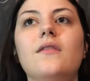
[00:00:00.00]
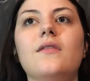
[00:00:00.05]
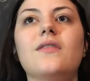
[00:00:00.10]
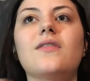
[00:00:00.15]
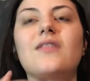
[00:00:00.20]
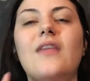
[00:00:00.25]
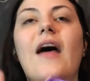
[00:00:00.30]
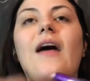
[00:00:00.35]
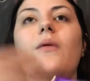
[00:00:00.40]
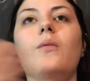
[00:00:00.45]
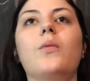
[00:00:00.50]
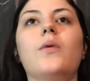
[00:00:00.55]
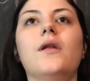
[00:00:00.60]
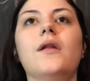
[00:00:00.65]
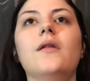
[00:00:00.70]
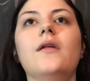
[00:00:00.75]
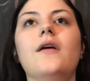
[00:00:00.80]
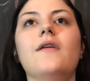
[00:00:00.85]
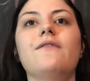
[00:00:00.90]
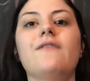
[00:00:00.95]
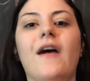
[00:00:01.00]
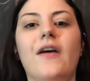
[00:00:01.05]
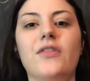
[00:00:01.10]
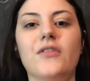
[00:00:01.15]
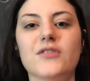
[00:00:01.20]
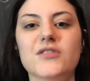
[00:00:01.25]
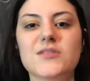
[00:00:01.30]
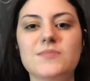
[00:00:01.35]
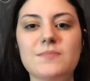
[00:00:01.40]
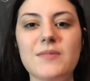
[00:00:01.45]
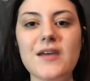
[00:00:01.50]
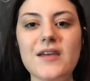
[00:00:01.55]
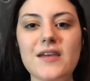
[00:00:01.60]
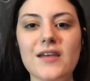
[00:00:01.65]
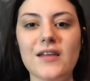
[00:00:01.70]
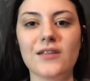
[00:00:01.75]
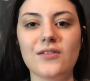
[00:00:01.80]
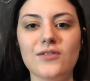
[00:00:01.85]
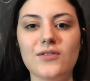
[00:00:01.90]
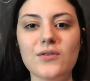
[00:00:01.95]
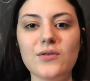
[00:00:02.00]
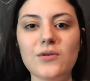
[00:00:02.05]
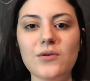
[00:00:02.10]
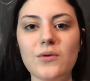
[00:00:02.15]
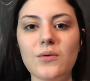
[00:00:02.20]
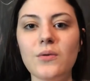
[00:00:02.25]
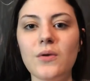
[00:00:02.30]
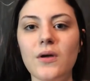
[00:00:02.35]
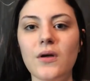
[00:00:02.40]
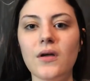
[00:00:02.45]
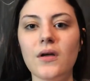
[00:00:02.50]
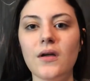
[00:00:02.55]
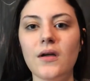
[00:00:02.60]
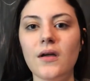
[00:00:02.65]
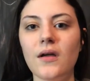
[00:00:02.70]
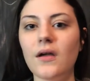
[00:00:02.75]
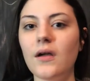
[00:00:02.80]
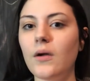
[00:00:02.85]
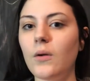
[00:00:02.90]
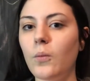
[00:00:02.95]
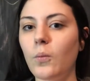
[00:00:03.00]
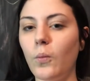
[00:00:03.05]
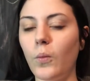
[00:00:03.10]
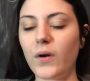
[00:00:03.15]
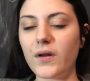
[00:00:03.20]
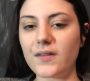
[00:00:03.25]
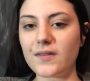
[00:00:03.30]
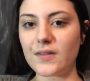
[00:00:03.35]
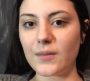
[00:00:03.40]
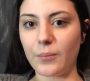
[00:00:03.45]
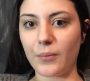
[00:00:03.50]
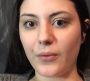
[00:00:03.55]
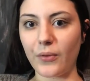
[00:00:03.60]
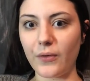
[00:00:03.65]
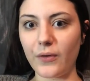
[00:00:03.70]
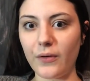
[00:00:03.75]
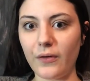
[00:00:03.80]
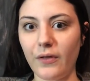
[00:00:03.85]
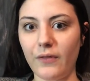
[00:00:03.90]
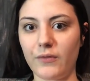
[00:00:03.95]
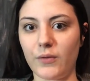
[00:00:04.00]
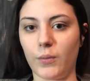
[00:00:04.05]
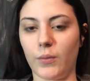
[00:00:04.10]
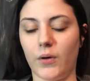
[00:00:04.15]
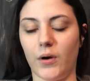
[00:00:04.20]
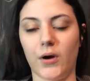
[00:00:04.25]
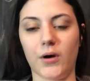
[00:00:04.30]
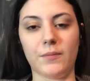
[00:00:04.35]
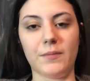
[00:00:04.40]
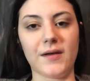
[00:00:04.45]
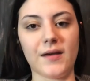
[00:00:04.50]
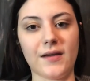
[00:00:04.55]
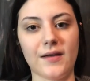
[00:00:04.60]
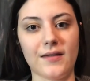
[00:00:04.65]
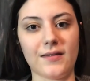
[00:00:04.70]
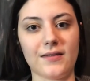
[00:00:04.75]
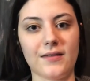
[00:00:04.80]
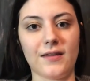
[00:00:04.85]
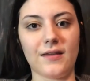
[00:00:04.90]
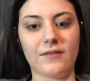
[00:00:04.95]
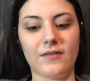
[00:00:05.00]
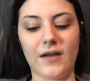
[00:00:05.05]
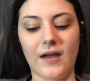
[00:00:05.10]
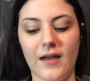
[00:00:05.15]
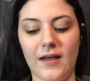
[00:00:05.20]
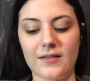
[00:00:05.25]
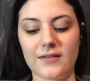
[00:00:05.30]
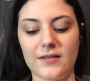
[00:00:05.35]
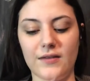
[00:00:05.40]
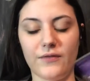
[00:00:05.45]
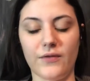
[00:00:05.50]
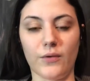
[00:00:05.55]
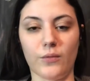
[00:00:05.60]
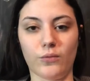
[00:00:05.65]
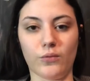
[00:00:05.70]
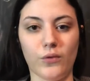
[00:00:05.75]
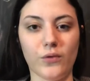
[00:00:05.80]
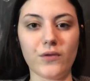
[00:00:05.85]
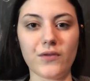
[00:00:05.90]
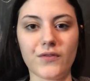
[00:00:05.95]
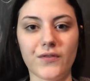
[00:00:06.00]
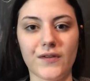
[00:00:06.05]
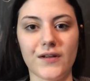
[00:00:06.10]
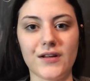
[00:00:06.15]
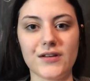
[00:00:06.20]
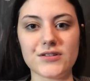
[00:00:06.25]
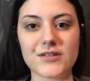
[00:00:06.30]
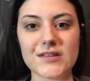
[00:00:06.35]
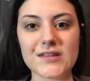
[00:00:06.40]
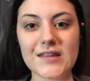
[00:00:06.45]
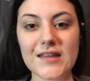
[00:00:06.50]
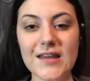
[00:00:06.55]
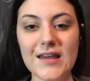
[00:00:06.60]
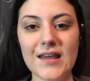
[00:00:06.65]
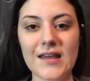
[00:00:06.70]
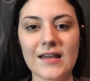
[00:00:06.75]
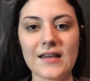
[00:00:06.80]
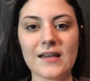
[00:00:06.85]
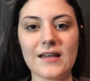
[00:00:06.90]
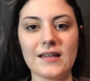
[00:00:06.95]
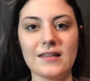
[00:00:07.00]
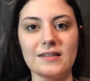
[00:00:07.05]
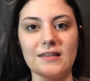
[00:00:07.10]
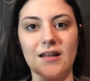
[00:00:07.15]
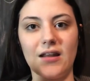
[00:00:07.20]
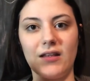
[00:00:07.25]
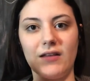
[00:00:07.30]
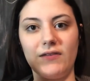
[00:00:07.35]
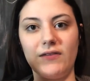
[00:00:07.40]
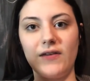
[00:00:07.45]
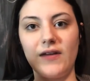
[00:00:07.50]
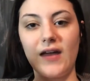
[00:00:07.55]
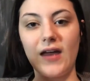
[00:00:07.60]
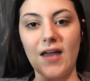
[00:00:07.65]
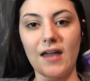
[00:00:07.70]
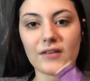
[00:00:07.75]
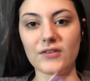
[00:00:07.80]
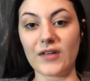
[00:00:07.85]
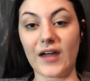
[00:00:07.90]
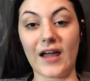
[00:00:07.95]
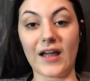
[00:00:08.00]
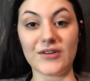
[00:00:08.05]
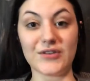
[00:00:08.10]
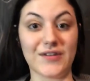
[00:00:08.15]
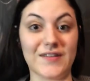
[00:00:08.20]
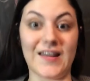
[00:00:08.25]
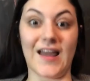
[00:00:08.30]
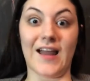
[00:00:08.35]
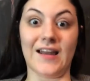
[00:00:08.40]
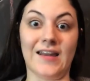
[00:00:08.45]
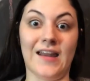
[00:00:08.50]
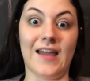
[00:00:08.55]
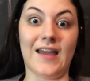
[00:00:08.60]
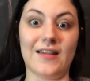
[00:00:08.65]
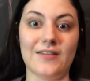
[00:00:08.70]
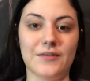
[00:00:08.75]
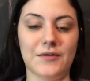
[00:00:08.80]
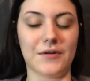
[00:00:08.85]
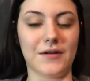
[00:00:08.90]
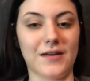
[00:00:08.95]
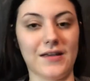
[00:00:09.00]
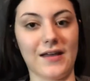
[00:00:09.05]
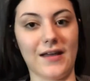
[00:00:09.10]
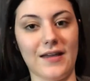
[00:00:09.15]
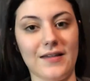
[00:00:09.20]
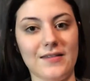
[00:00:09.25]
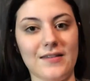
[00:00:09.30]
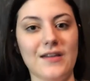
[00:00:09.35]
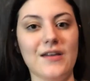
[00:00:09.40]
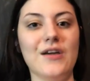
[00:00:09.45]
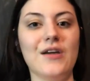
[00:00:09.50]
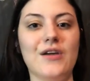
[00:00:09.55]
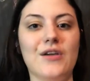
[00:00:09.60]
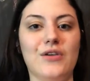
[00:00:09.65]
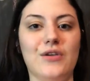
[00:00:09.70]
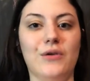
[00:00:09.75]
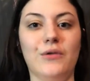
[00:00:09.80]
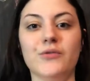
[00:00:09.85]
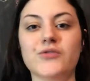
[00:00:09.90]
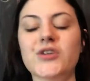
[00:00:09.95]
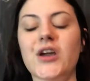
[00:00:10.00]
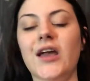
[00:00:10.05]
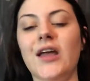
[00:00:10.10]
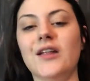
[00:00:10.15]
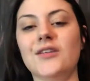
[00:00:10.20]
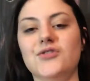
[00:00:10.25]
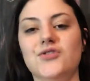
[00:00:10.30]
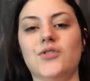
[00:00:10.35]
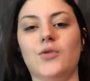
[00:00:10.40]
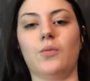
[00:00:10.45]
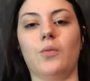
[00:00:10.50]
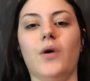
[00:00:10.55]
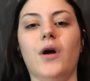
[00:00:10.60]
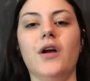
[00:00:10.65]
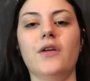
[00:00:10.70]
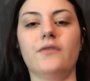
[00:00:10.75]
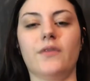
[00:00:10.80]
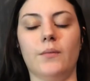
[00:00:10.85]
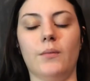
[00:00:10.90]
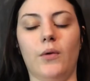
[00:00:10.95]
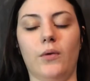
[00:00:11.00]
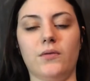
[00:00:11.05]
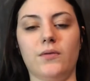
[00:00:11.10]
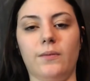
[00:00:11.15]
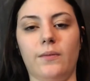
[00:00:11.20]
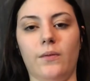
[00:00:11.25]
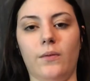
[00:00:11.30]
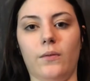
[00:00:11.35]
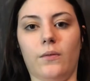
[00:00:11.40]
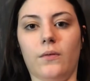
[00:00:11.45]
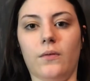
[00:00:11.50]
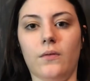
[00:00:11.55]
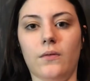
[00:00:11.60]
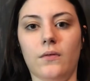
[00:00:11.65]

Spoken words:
that would affect their speaking too. What is the plural of a word? Because if it has different rules for each thing, instead of just add an S or ES, you change the word for multiple